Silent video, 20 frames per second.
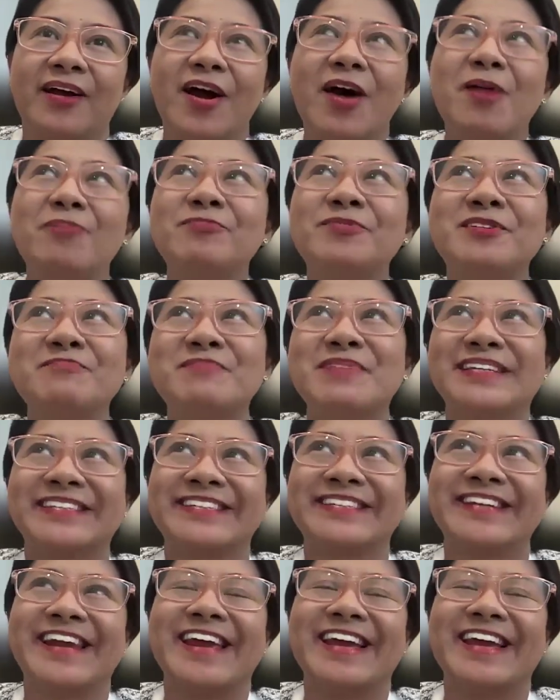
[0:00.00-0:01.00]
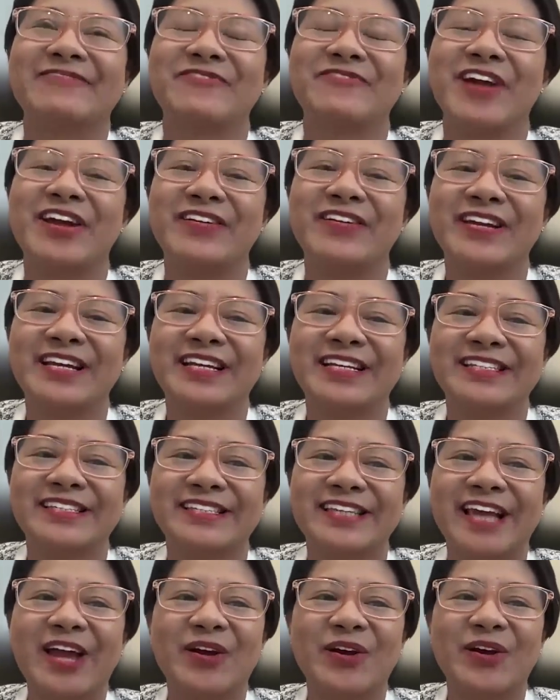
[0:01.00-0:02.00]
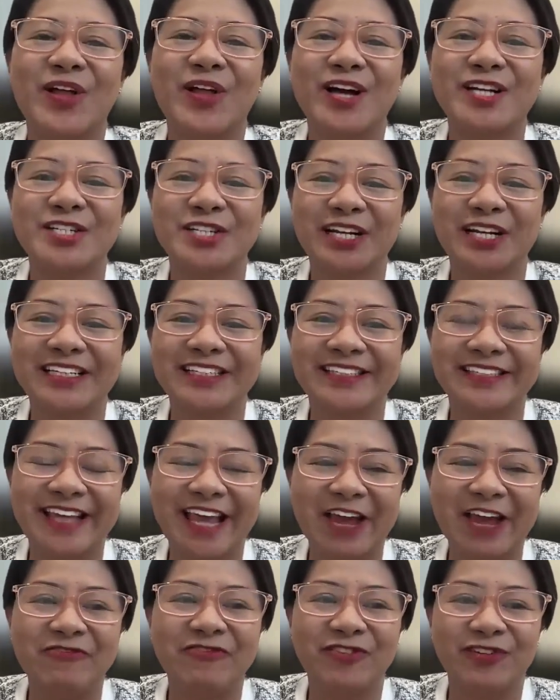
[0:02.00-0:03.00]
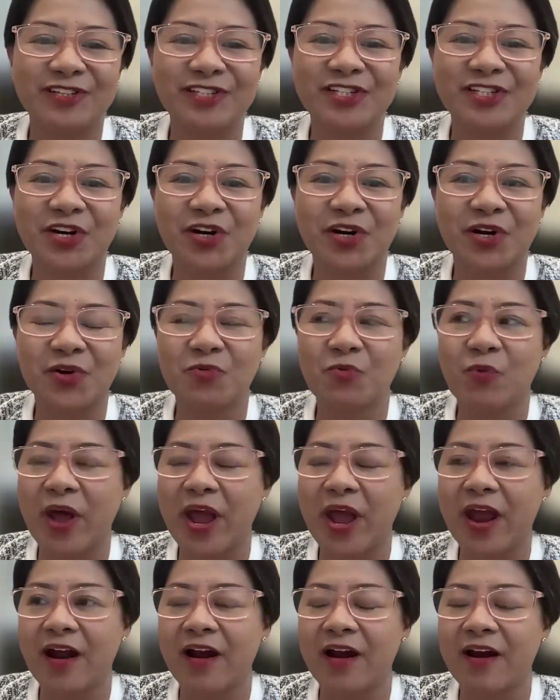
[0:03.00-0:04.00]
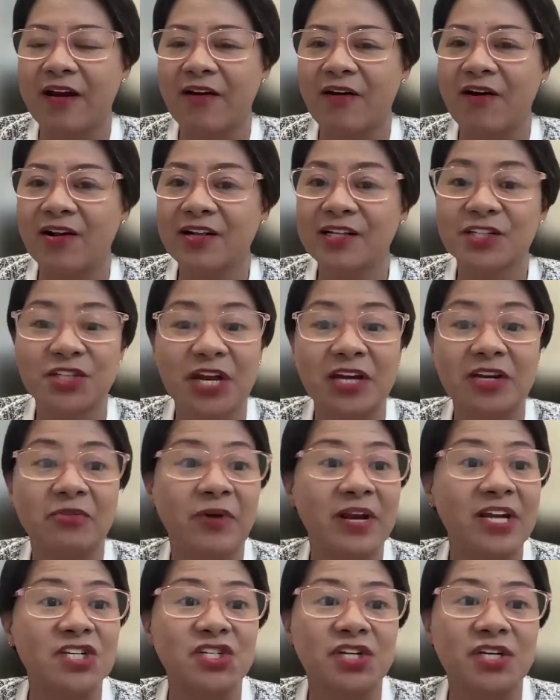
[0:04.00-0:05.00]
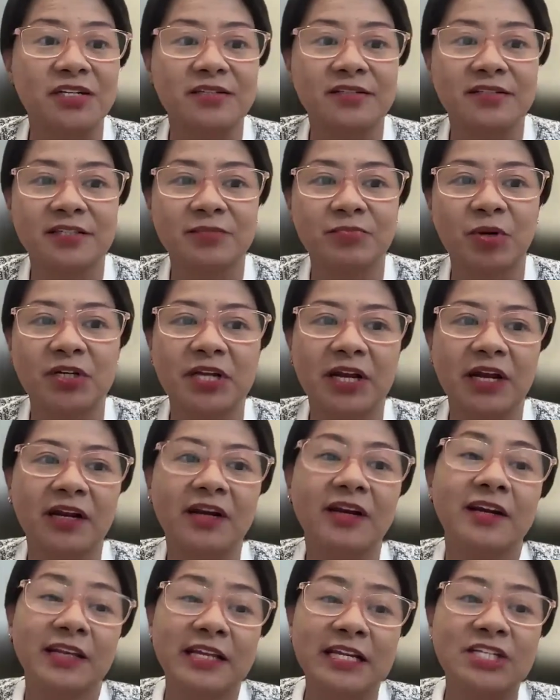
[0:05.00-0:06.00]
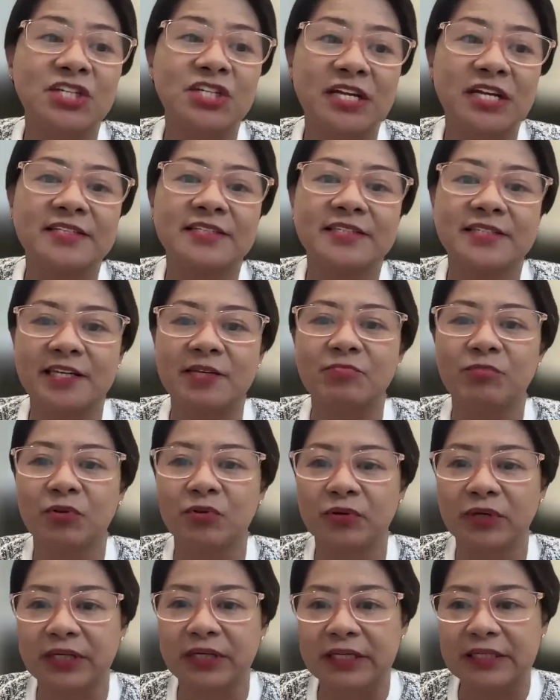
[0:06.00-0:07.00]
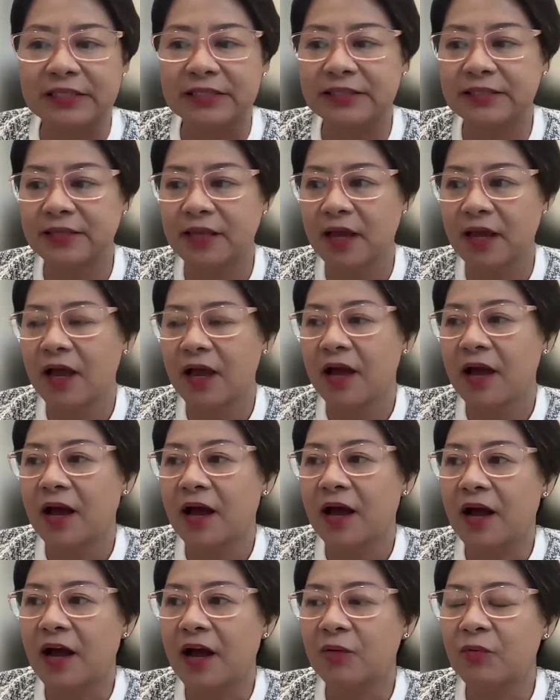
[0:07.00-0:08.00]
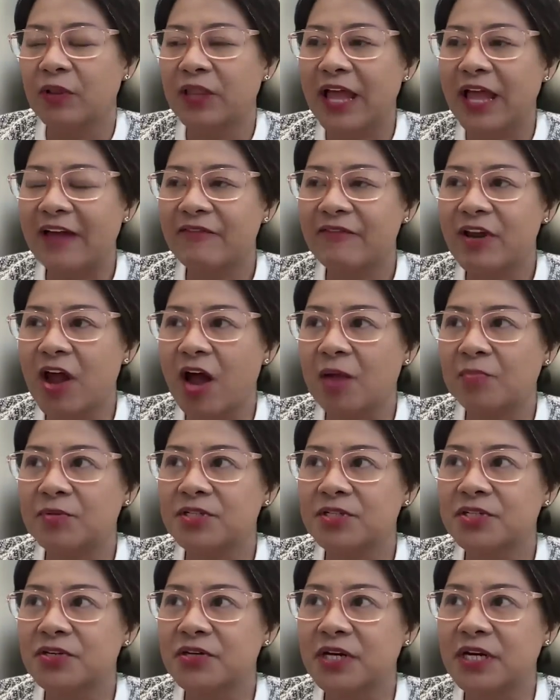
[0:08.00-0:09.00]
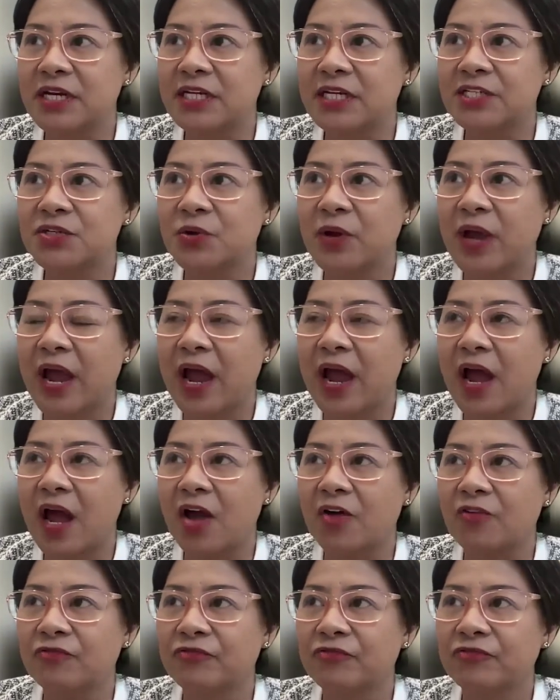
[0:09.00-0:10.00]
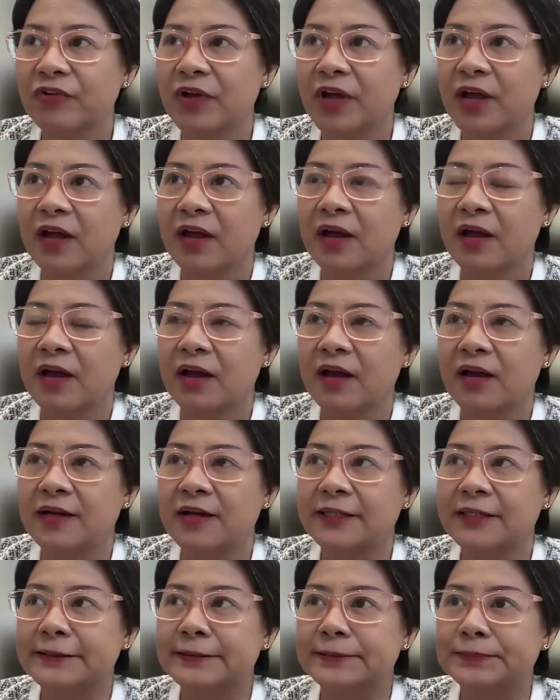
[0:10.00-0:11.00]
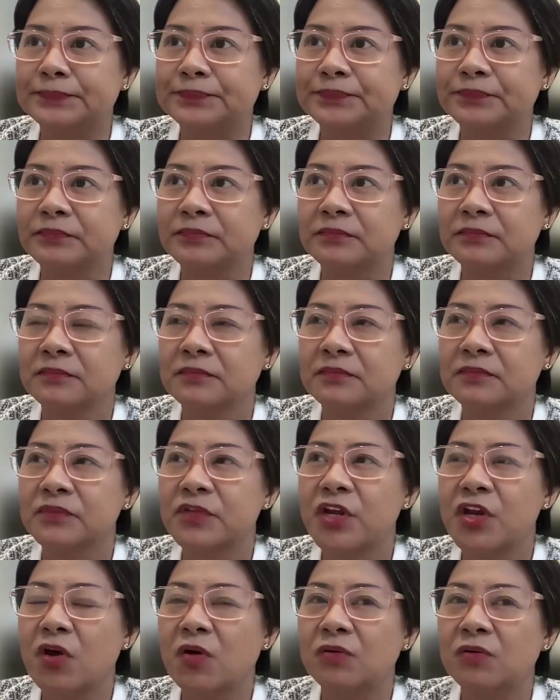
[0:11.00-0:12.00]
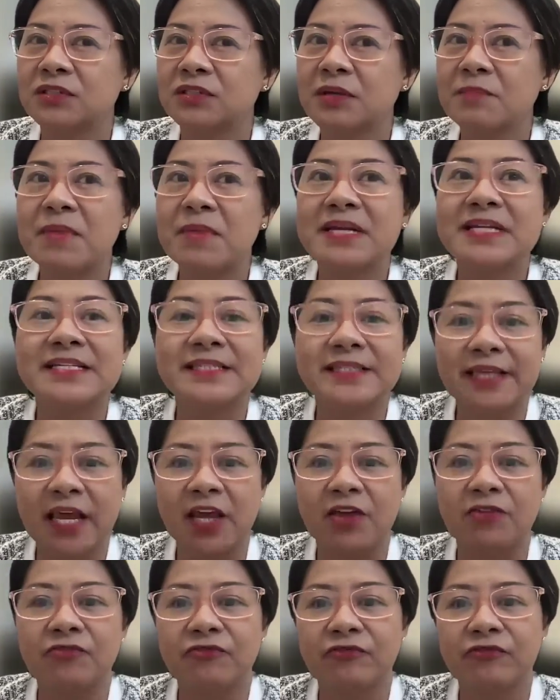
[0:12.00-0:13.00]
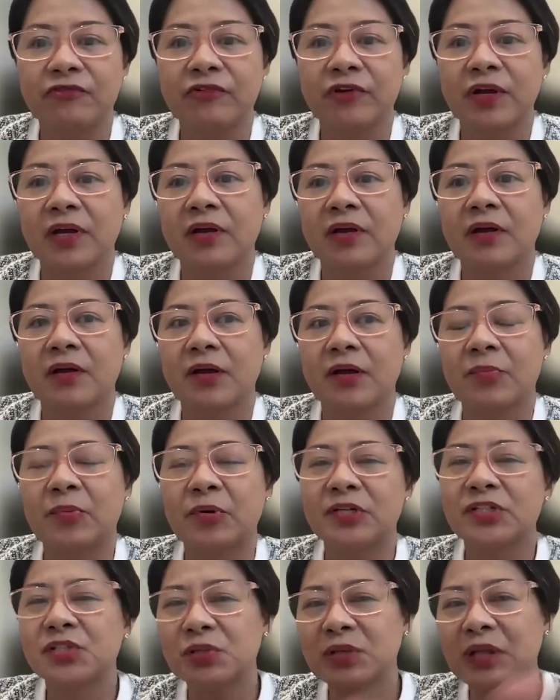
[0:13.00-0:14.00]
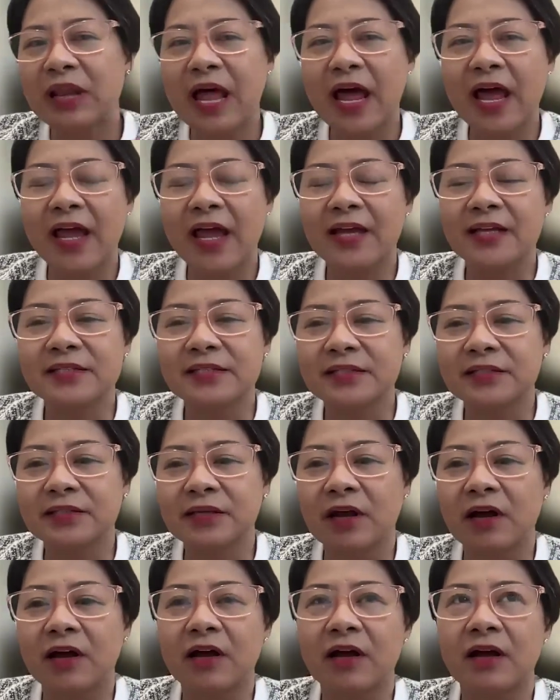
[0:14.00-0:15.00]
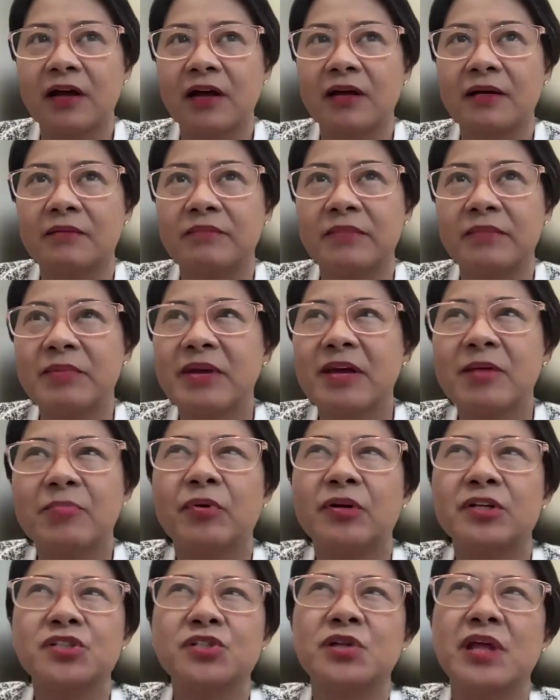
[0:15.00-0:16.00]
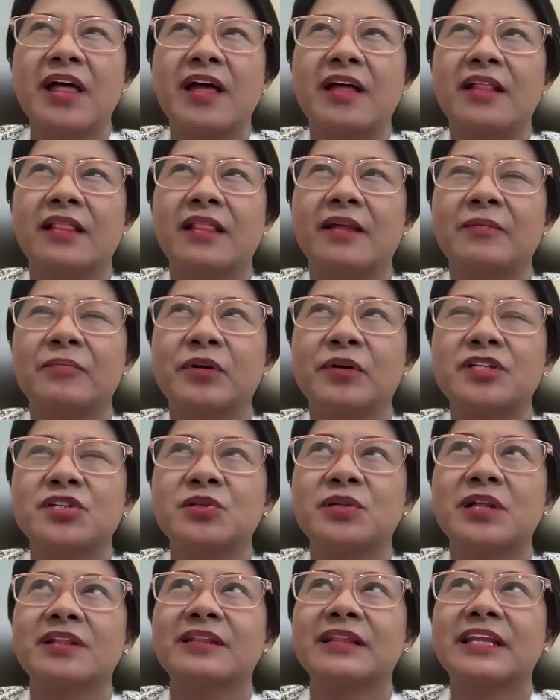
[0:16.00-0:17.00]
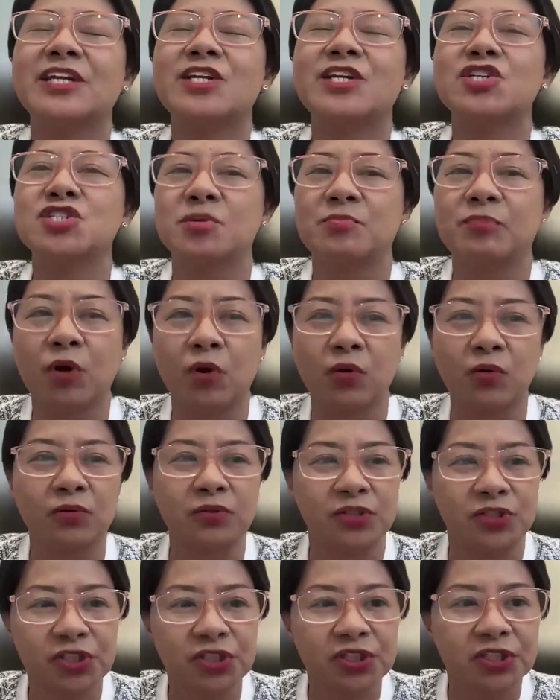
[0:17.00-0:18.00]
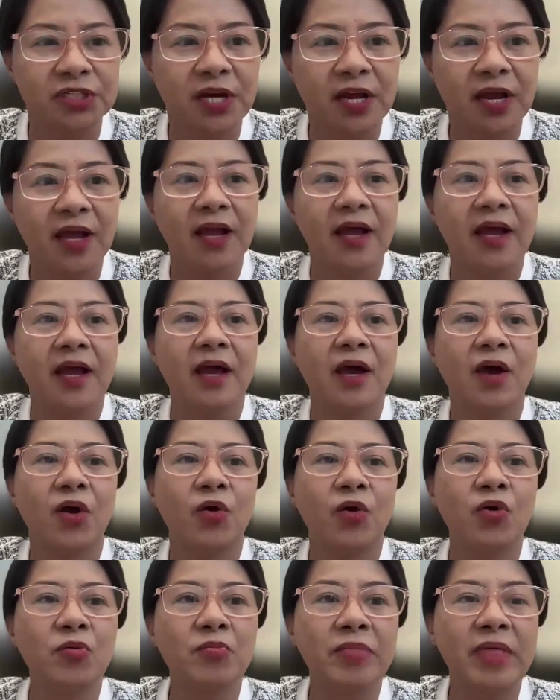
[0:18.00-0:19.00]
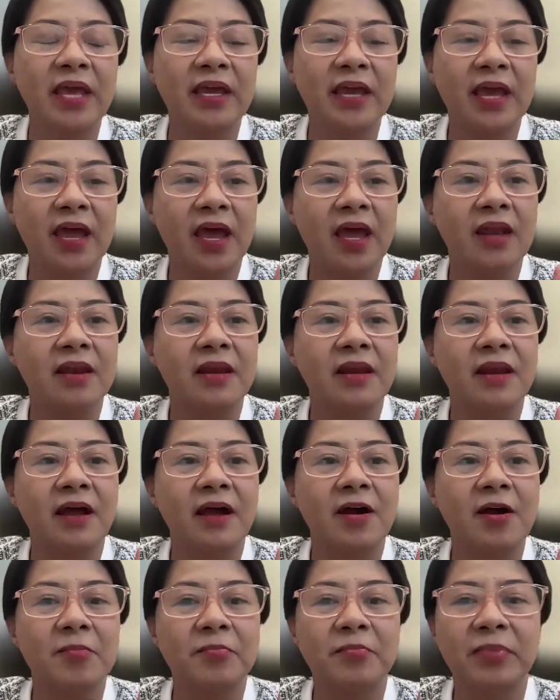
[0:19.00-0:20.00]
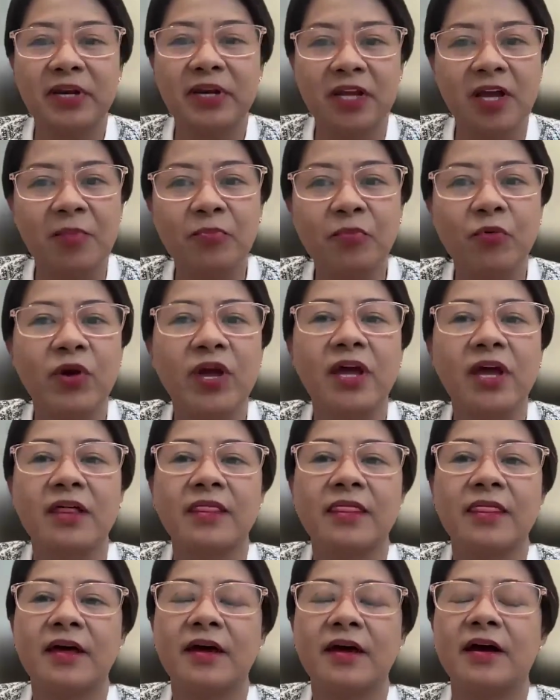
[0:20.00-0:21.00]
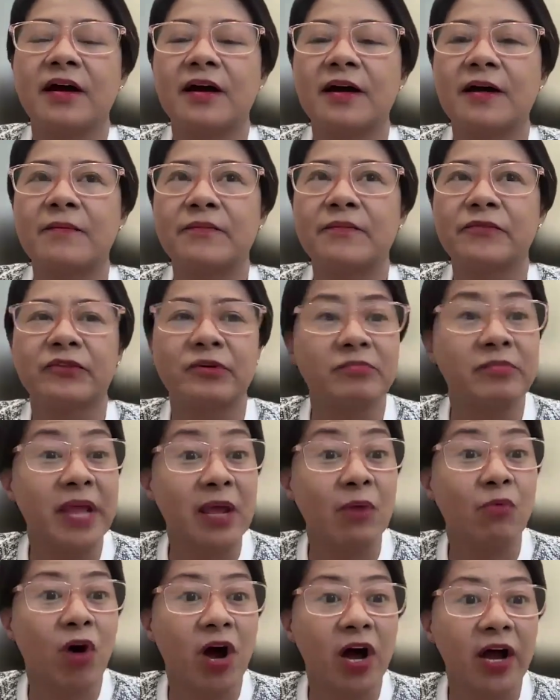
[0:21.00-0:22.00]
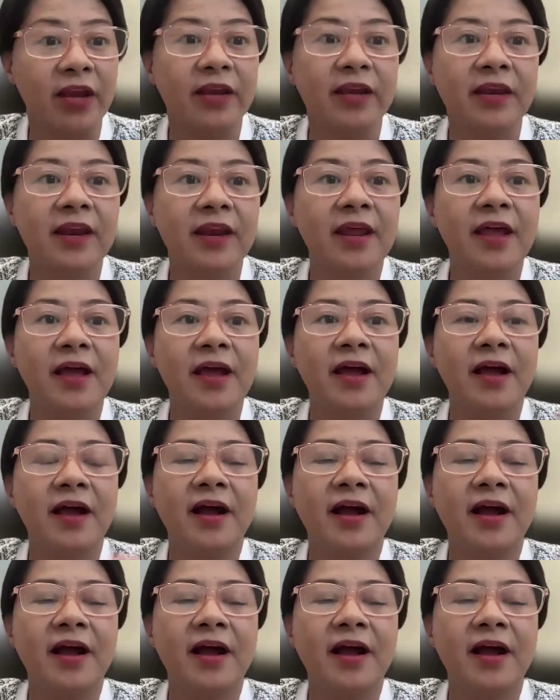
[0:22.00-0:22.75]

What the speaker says: optimistic, very psychologically safe culture where all generations, particularly Gen Z employees, will have an opportunity to have somebody safe, personalized, maybe a personal leadership coach whom they can buddy up with from day one,